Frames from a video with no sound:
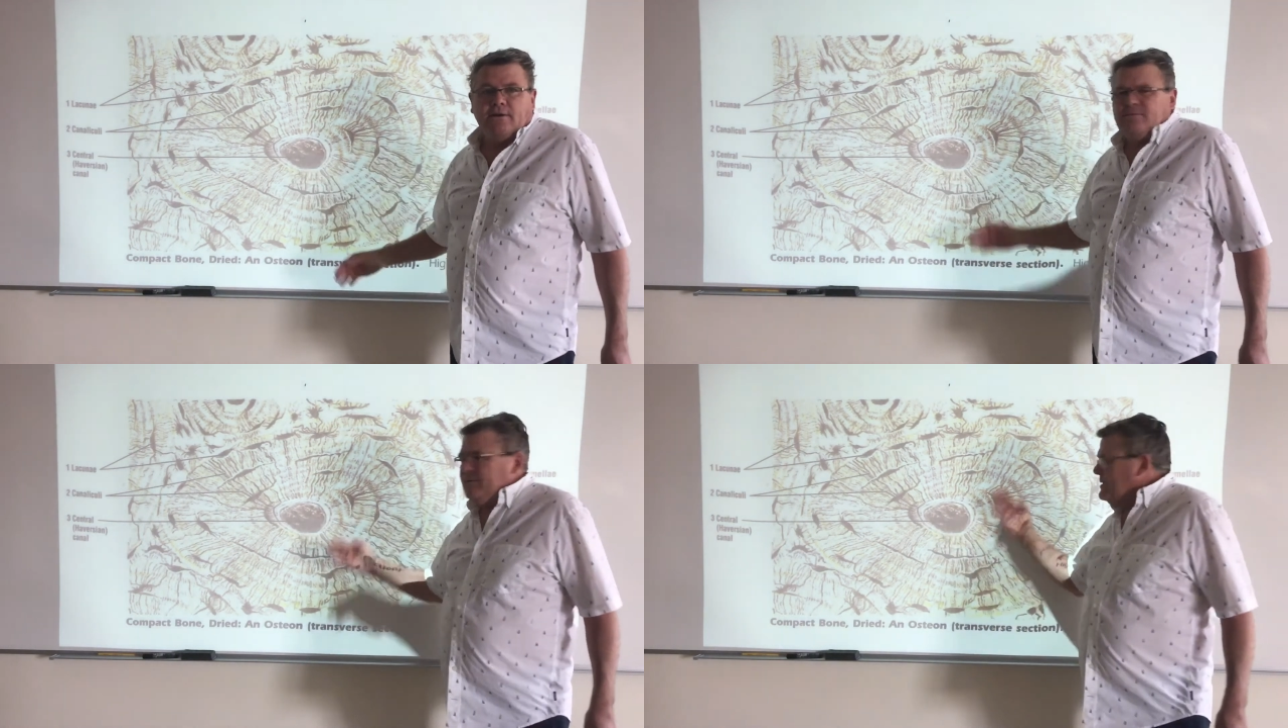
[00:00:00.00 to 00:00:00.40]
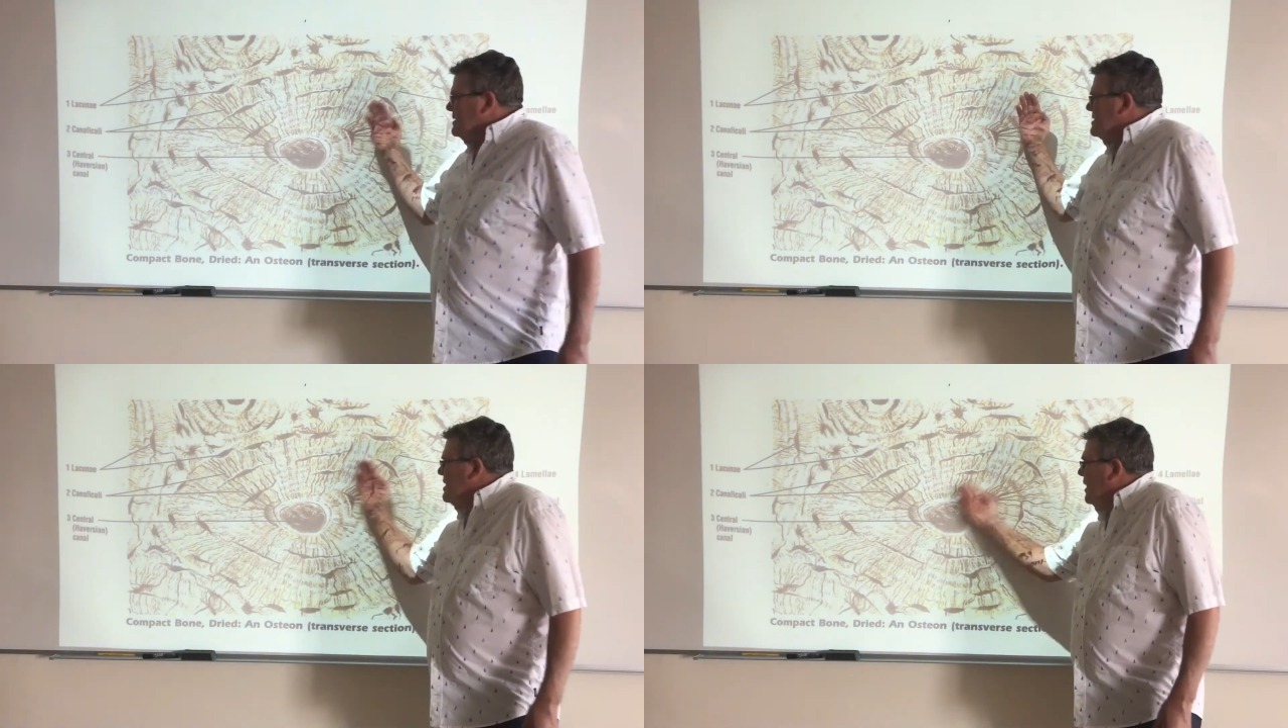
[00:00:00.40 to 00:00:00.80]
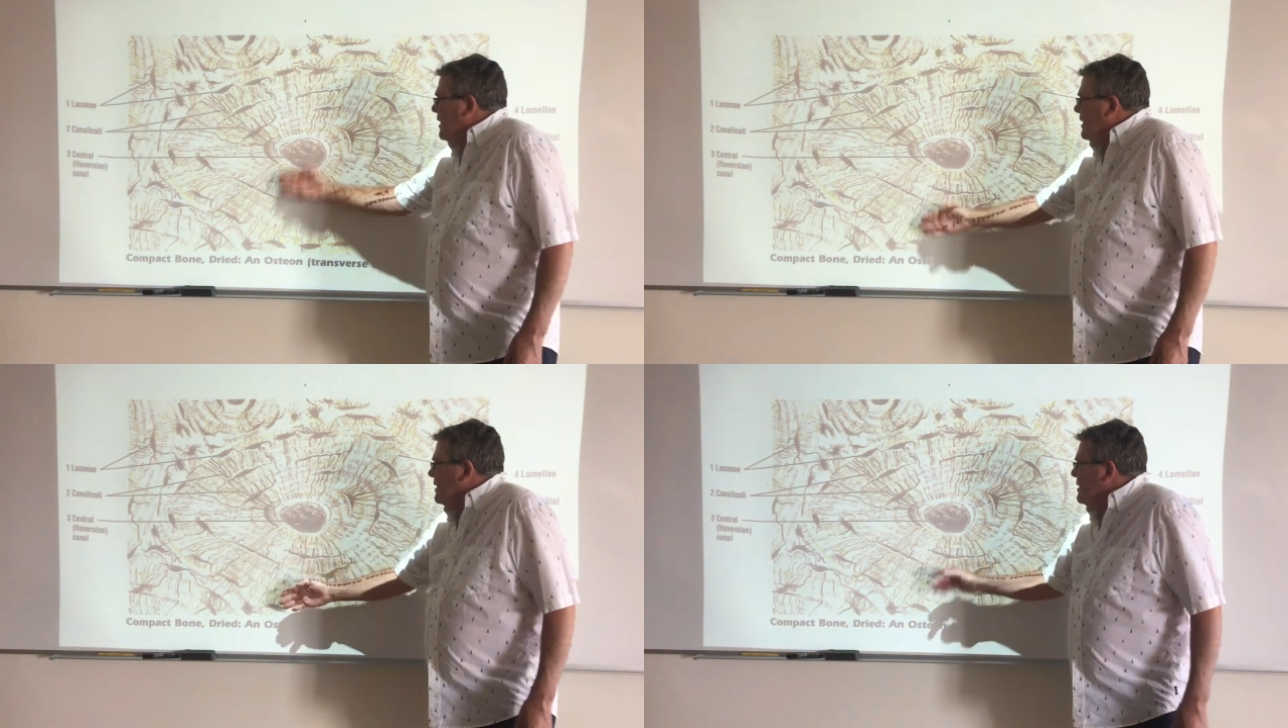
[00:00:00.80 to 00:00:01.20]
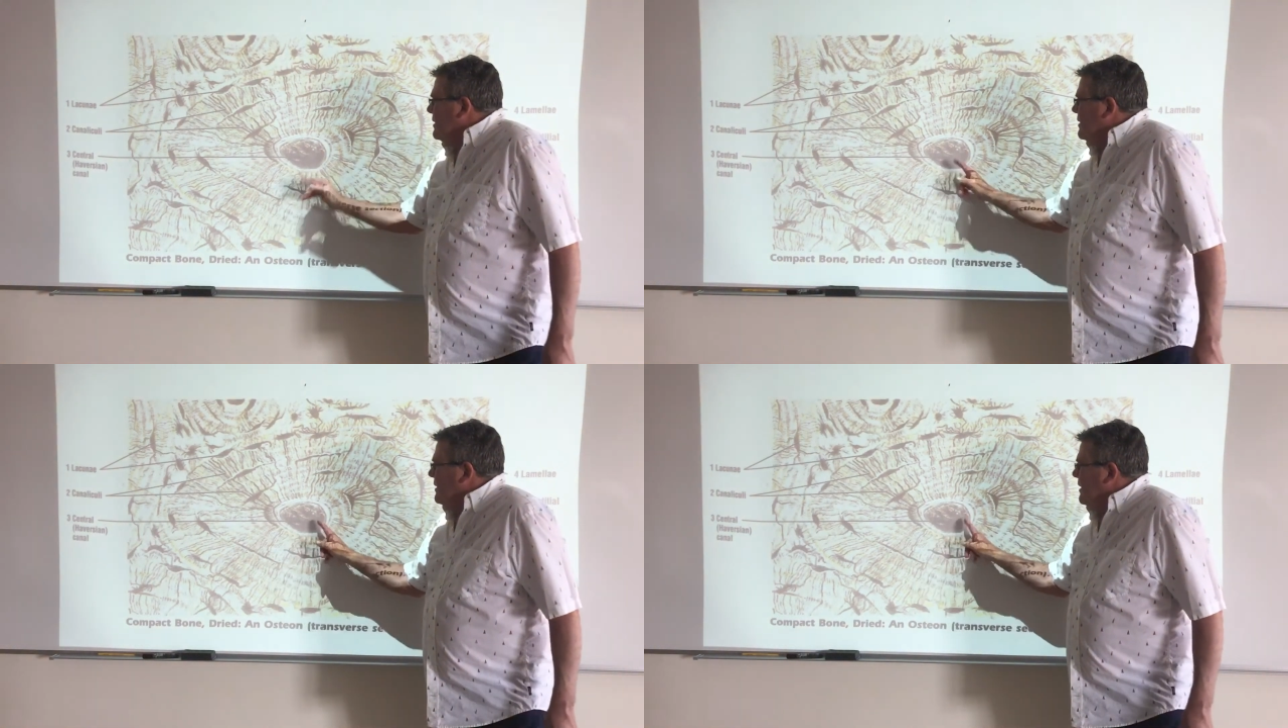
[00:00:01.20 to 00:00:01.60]
And with this cut,
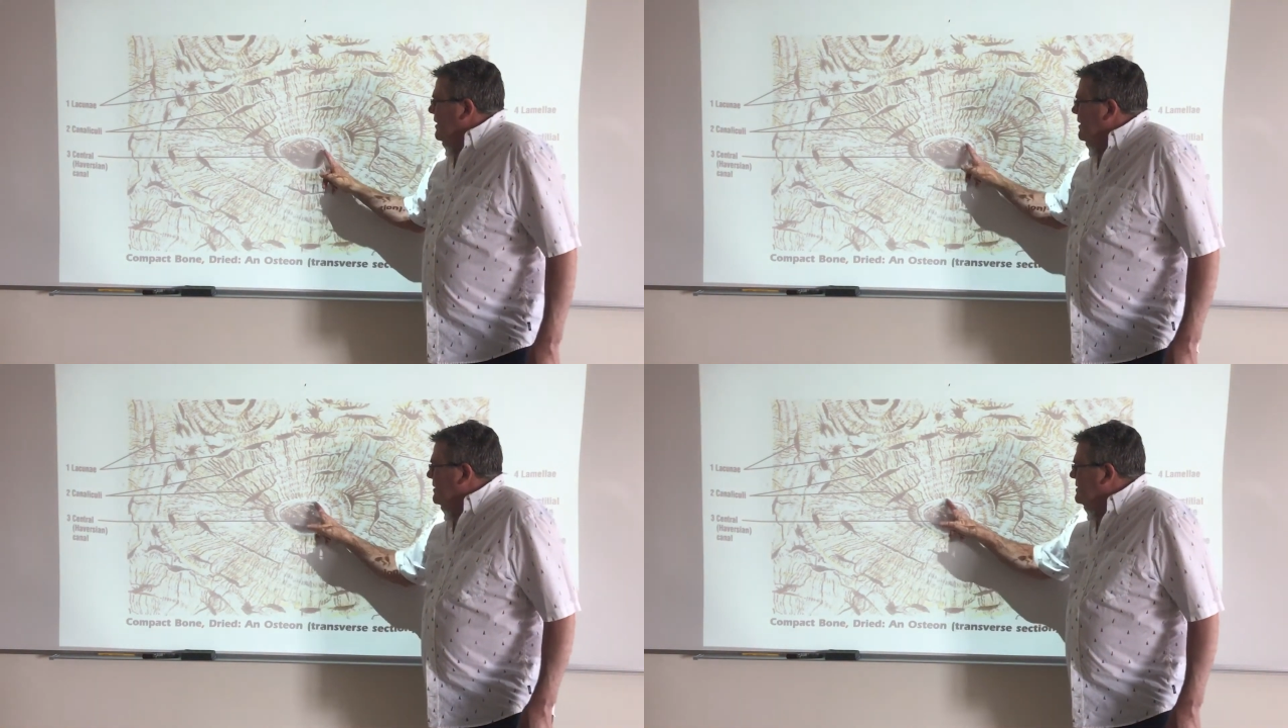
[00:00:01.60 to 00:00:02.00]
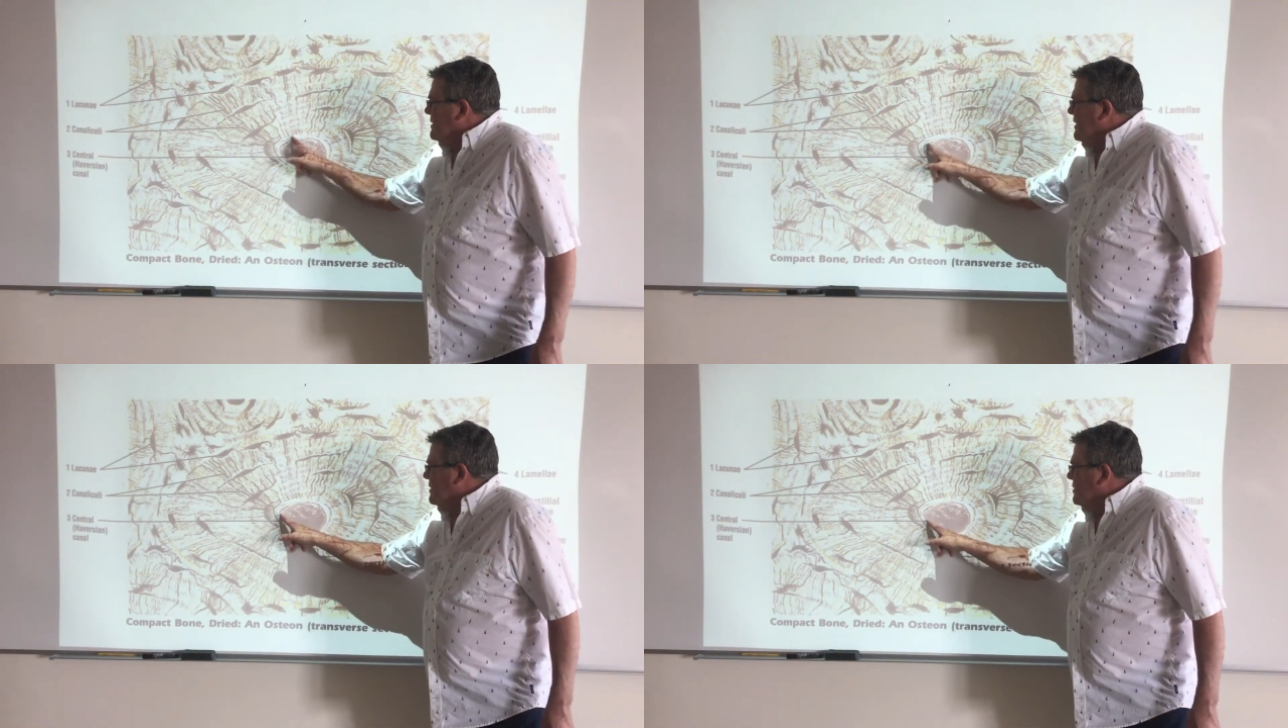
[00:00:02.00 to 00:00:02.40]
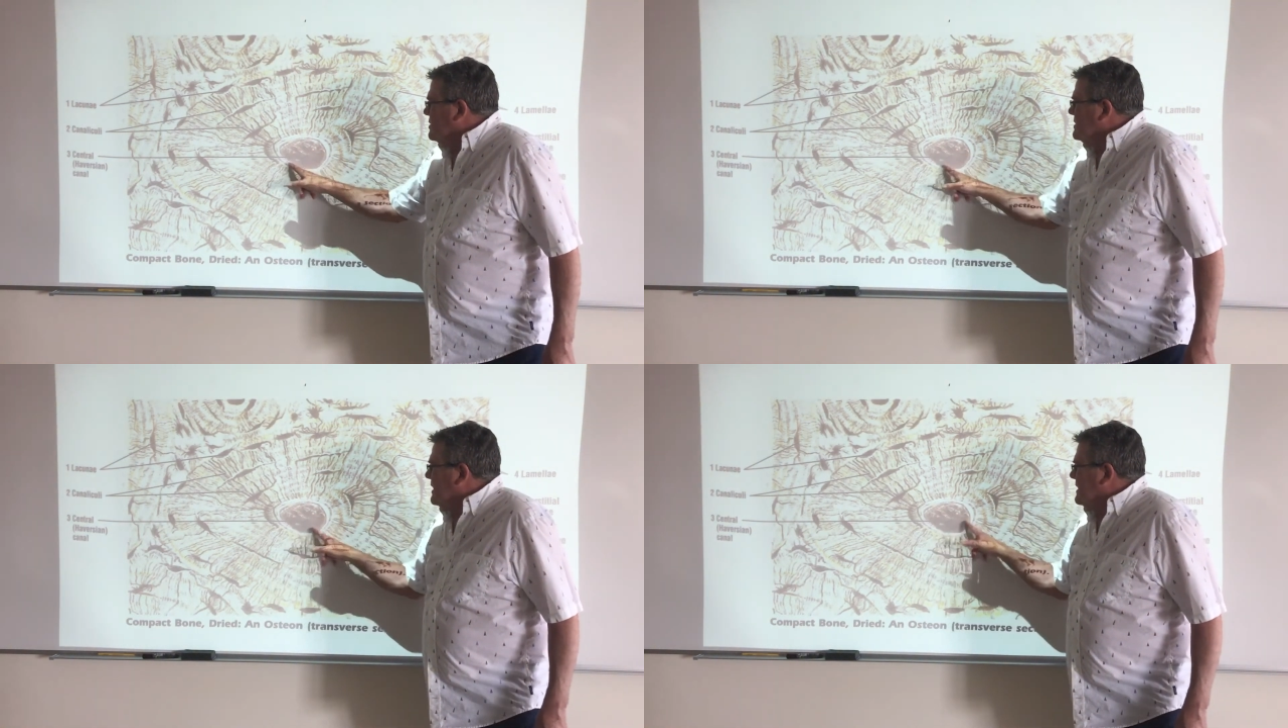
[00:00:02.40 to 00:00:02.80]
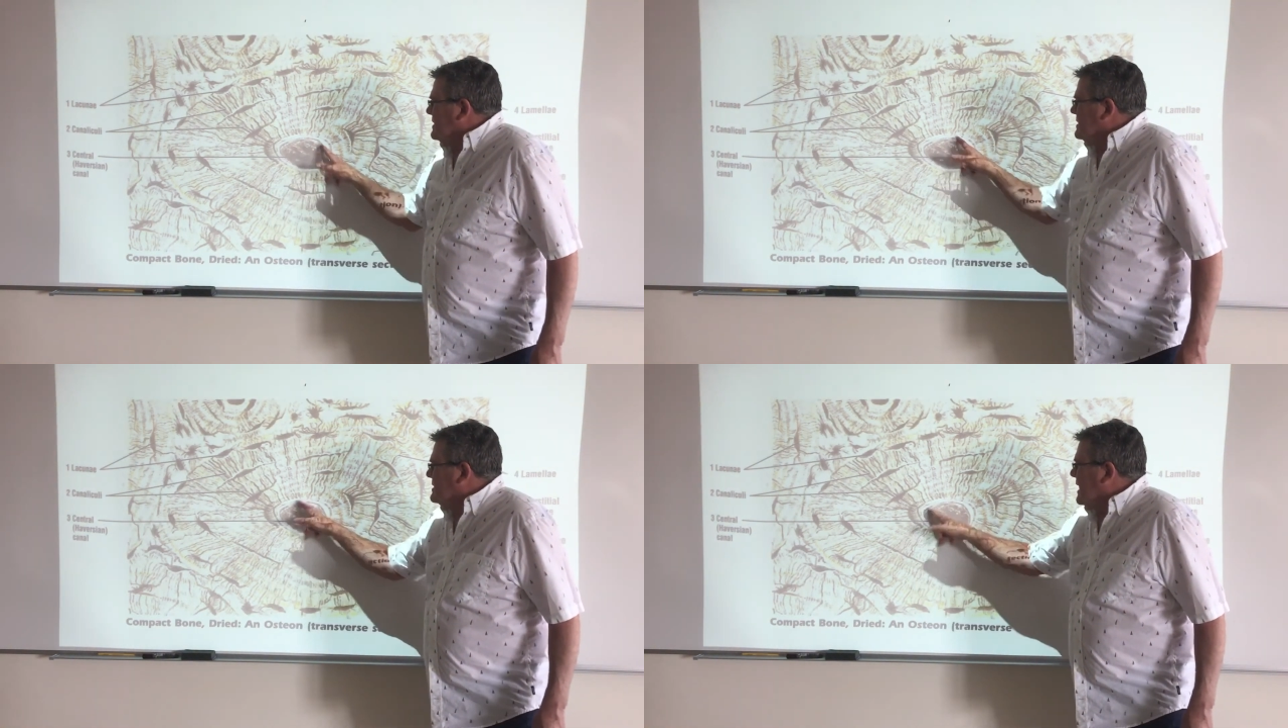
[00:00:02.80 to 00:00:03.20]
it looks like
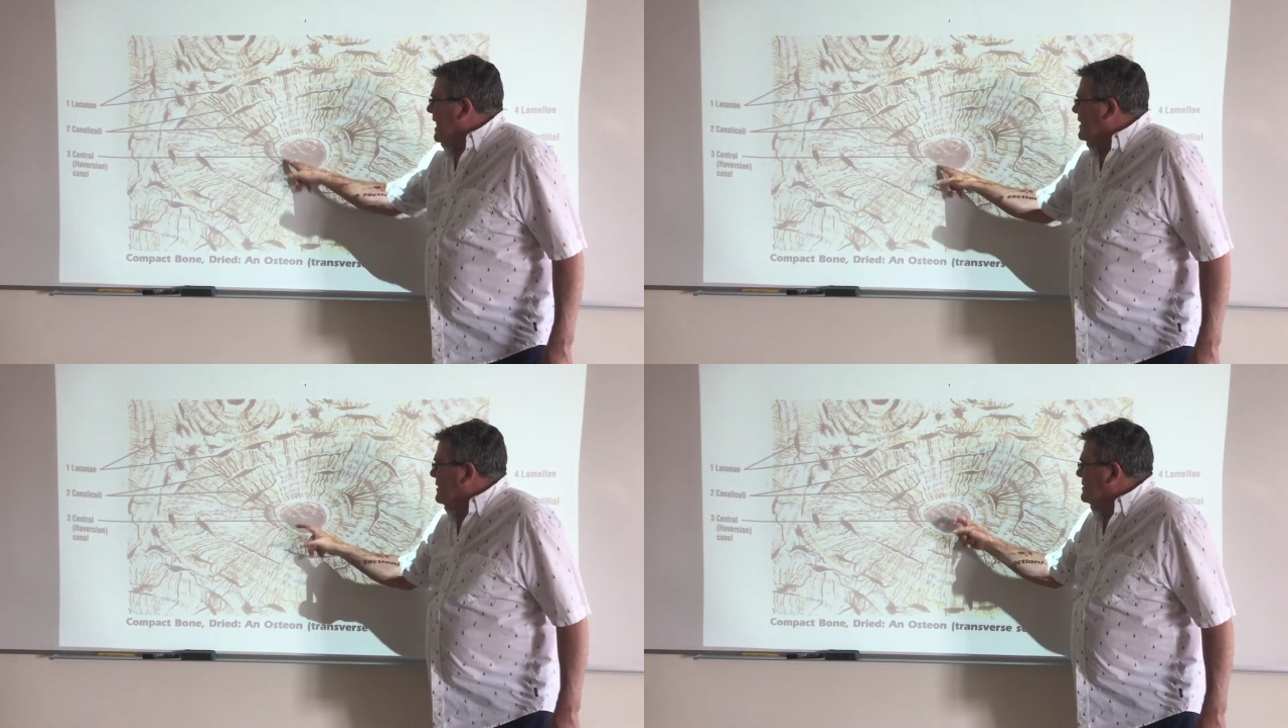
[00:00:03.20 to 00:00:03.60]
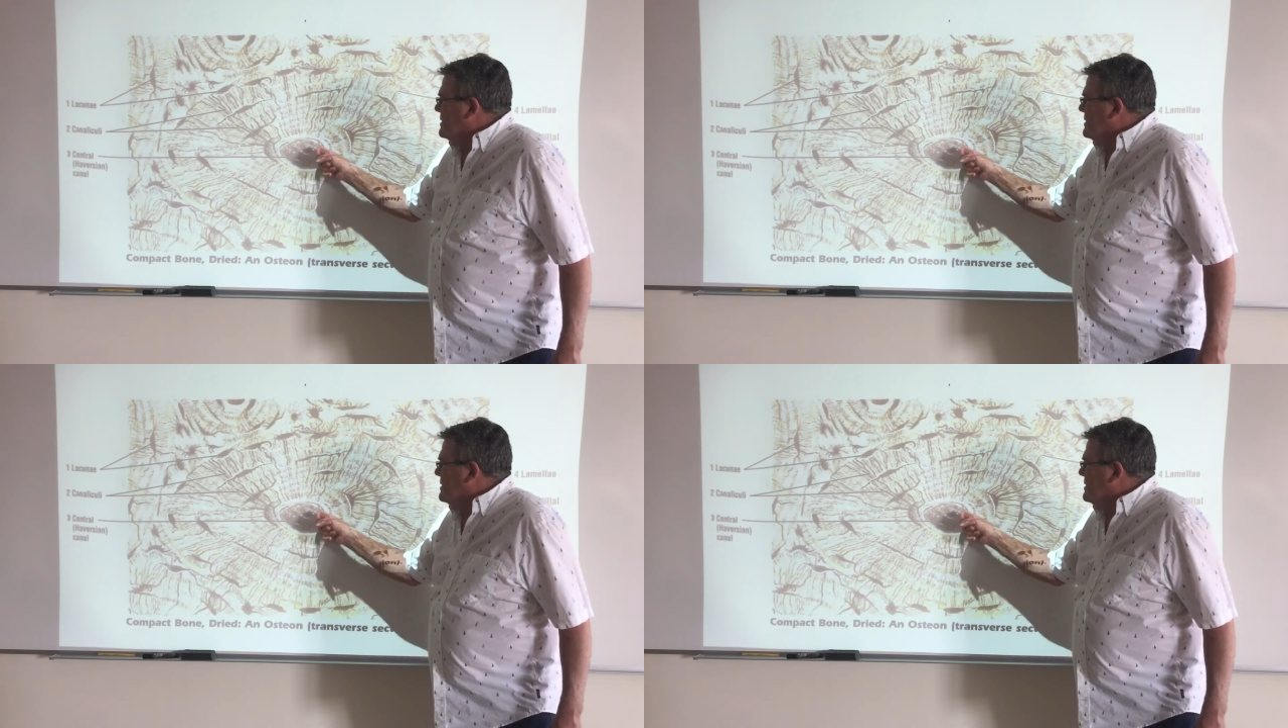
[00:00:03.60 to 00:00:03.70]
it's solid.